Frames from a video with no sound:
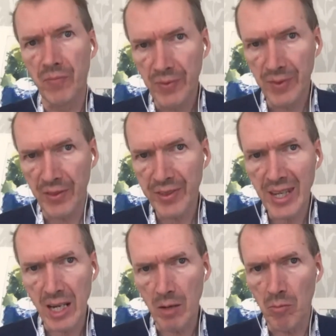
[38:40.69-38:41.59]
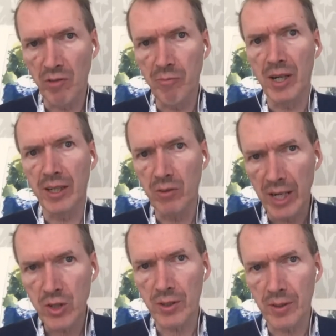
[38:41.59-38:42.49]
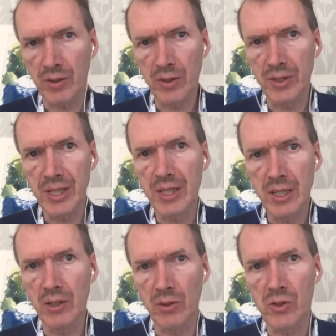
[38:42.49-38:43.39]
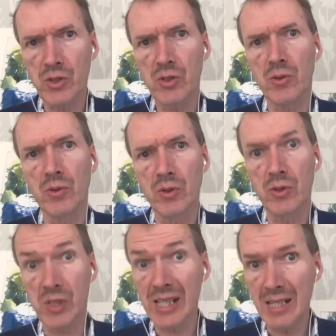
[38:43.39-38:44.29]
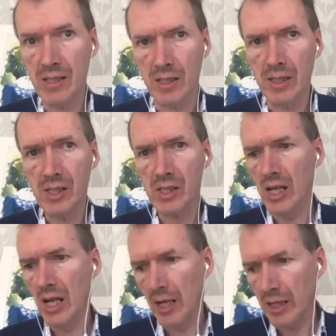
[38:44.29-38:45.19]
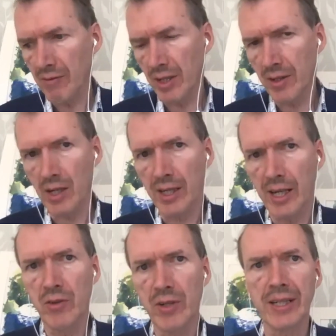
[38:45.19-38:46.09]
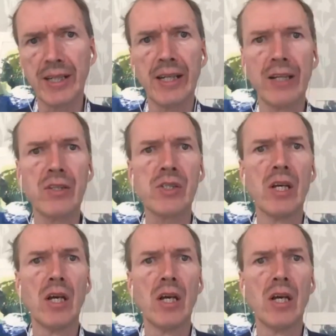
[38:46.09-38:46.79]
the theme of migration continues to seize us, even in the Hungarian case.